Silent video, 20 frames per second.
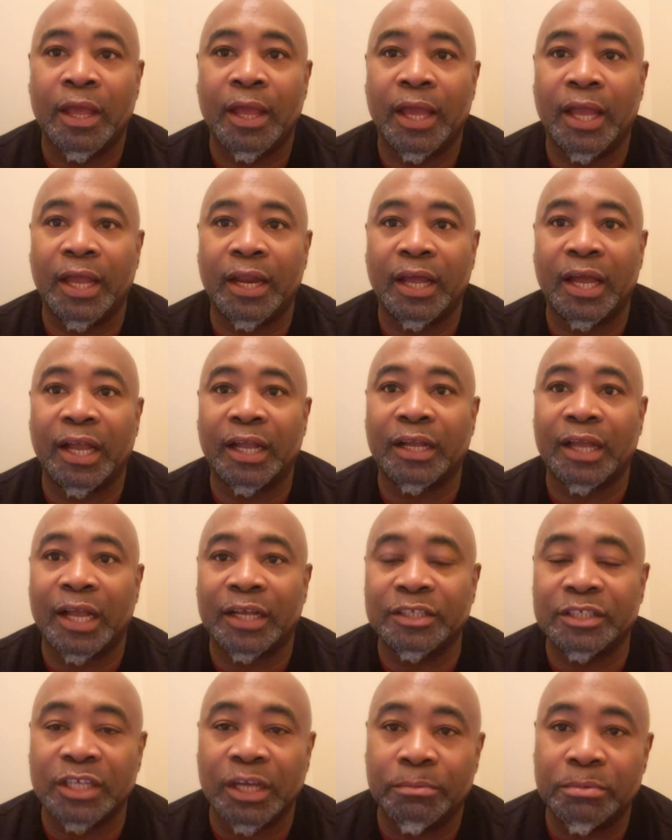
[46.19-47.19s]
and I
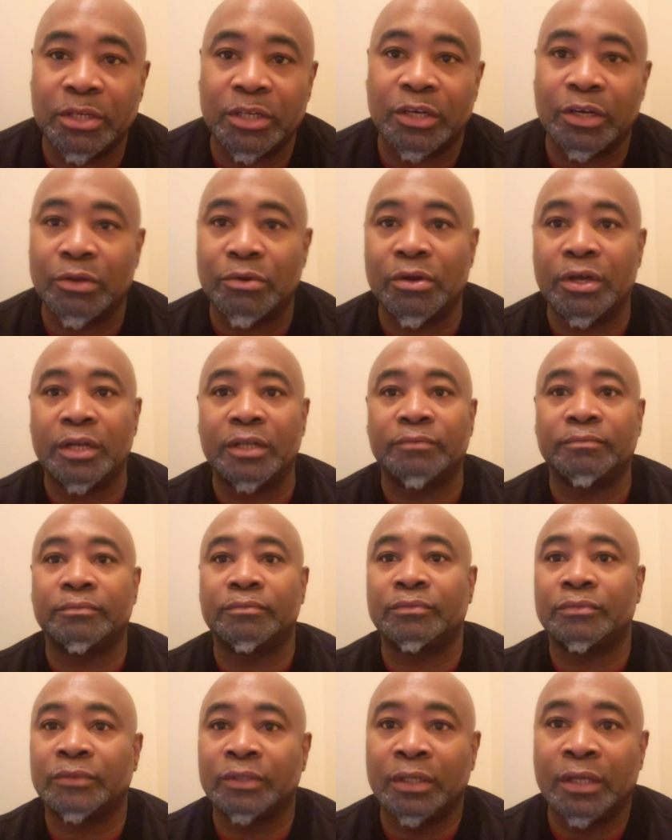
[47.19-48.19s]
accepted the Lord
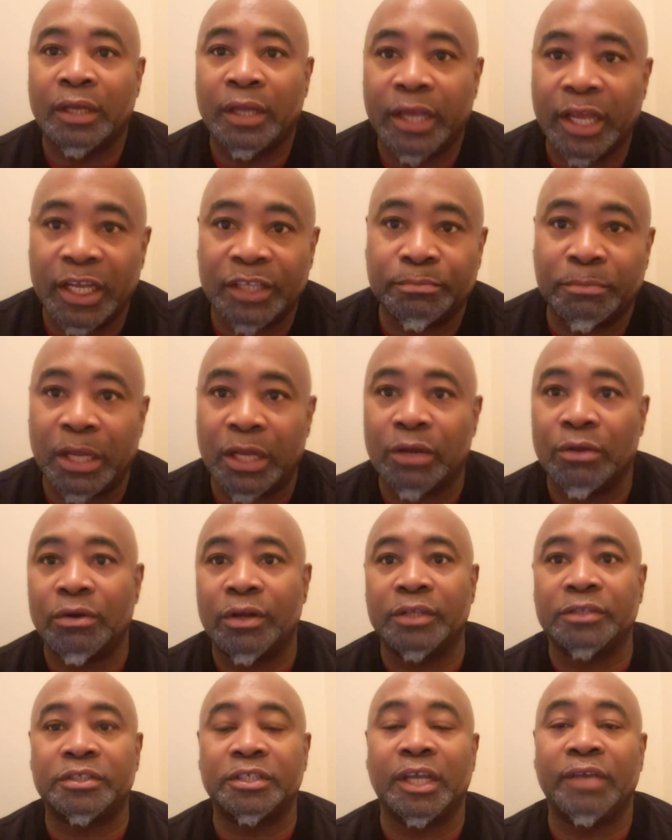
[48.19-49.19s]
as my
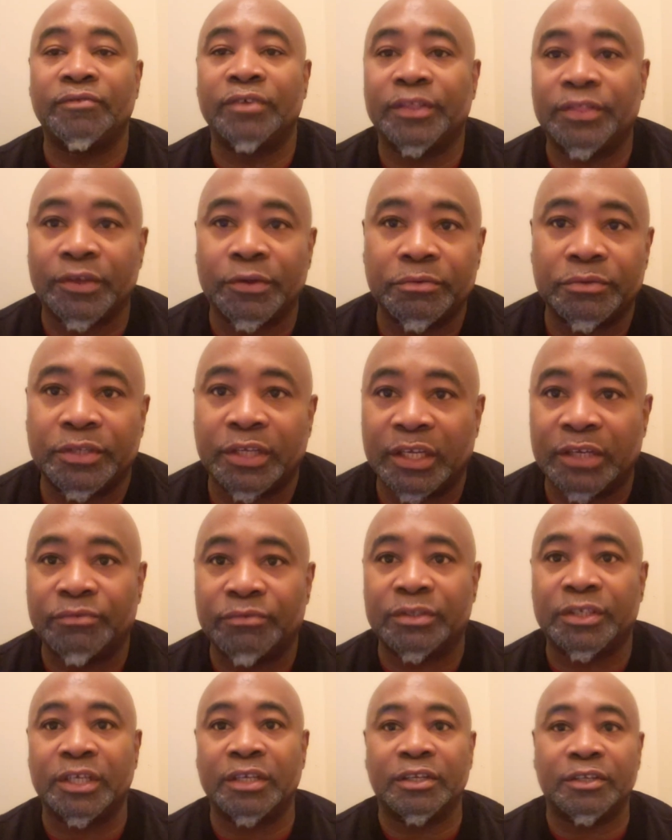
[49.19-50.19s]
Lord and Savior at 13,
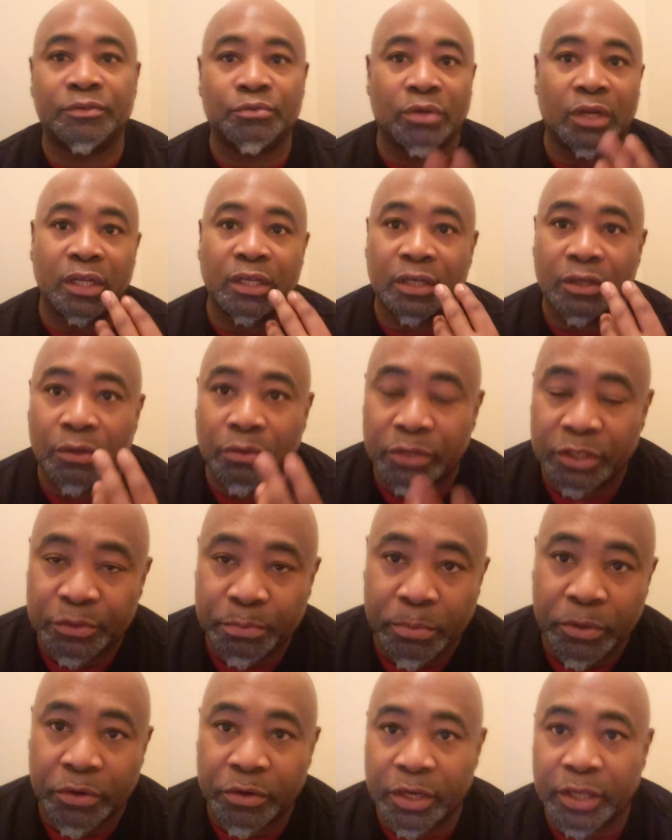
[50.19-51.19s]
receiving the indwelling of the Holy
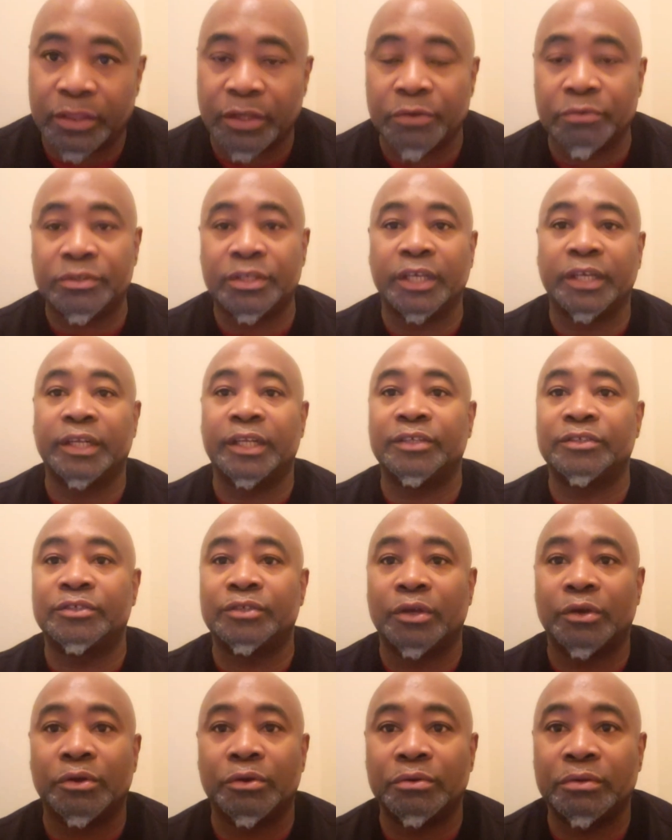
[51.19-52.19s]
Spirit at 13, and
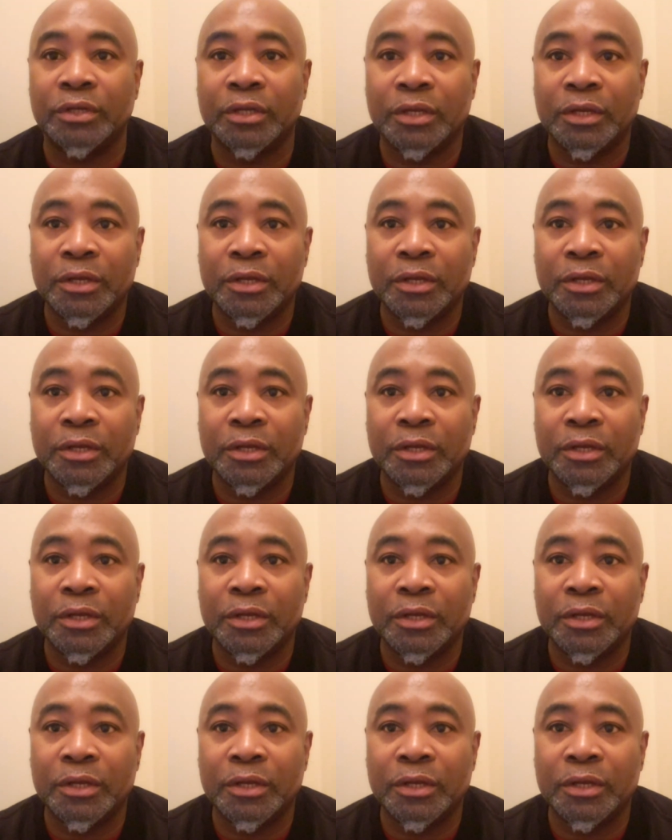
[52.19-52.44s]
so